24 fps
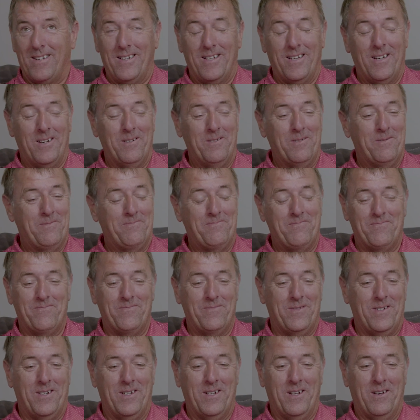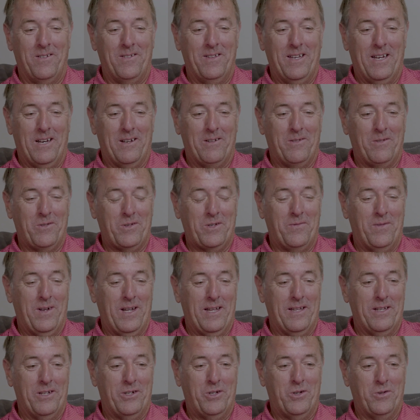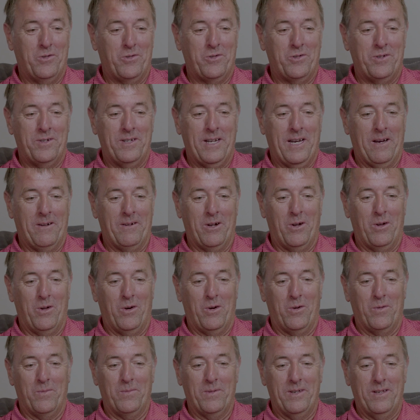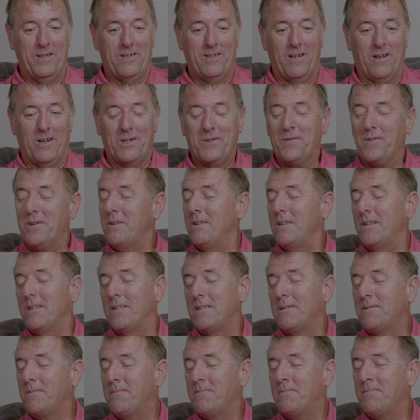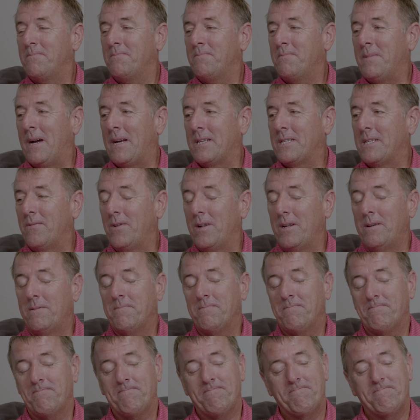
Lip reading: I know. The adults have let the children down a lot these last few years, massively.